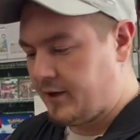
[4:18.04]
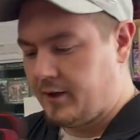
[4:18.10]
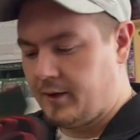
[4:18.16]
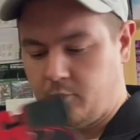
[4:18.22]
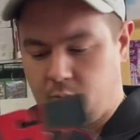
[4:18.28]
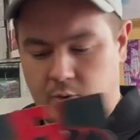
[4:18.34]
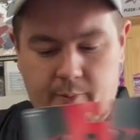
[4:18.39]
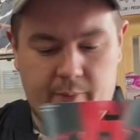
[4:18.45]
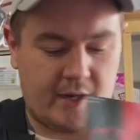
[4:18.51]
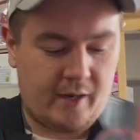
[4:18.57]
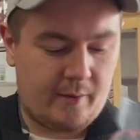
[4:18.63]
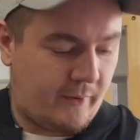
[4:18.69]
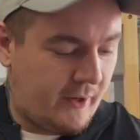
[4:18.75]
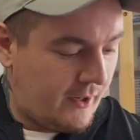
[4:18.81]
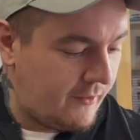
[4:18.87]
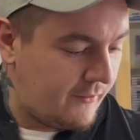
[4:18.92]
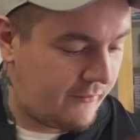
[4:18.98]
More
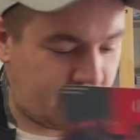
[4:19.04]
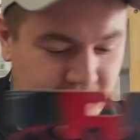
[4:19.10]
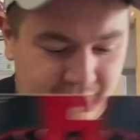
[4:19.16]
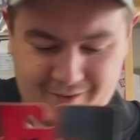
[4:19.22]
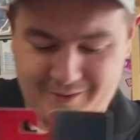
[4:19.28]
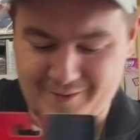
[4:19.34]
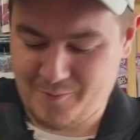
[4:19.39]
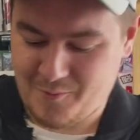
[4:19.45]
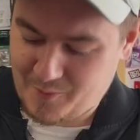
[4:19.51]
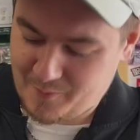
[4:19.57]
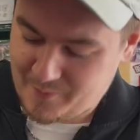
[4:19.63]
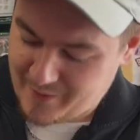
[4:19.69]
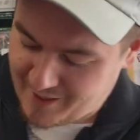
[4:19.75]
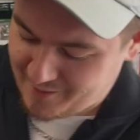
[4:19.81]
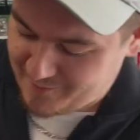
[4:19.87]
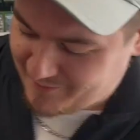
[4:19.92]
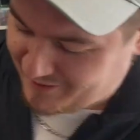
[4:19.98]
Batman
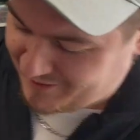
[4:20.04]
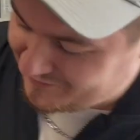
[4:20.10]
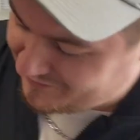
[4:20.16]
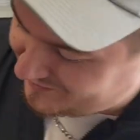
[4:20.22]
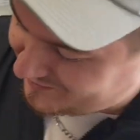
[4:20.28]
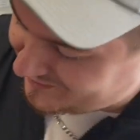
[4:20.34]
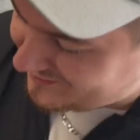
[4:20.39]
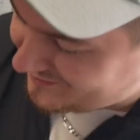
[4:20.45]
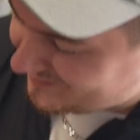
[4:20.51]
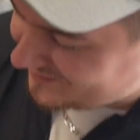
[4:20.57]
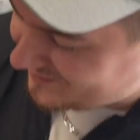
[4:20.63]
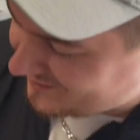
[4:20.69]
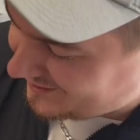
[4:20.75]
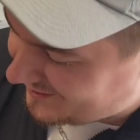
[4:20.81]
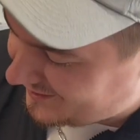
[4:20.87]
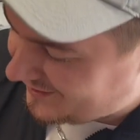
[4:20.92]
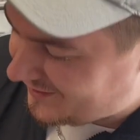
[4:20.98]
figures.
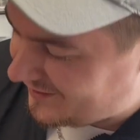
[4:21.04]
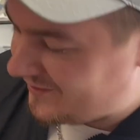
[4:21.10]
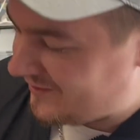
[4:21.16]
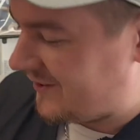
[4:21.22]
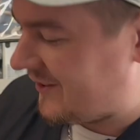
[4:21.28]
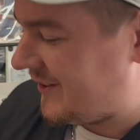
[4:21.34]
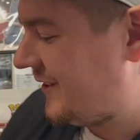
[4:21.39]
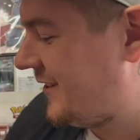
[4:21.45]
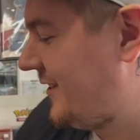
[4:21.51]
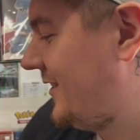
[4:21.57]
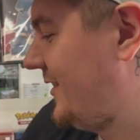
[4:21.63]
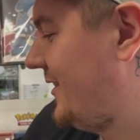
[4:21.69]
What is this?